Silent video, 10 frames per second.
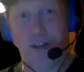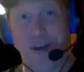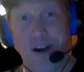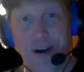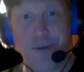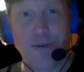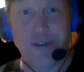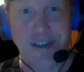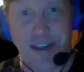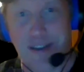the hardcore
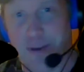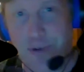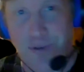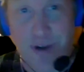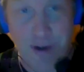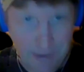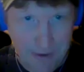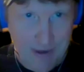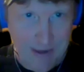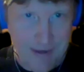scene that was very
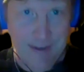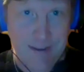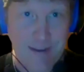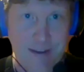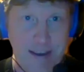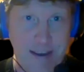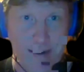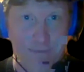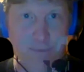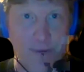like
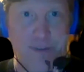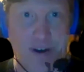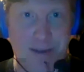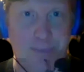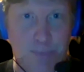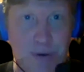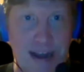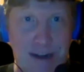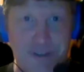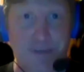had very
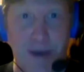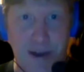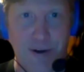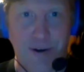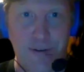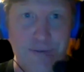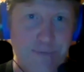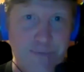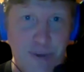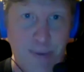pronounced metal
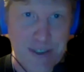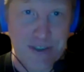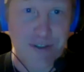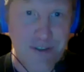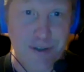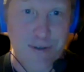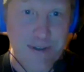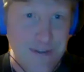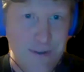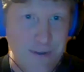dimensions to
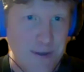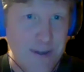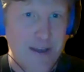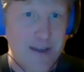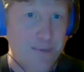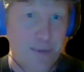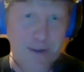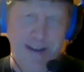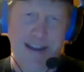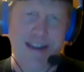it too. But
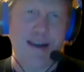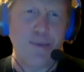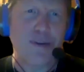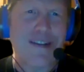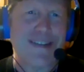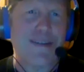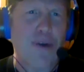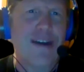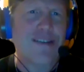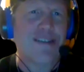like I'm a little
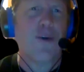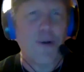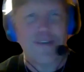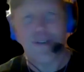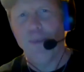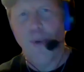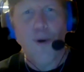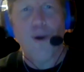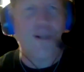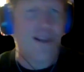surprised that there wasn't
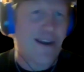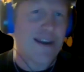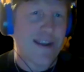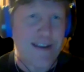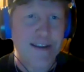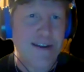more, like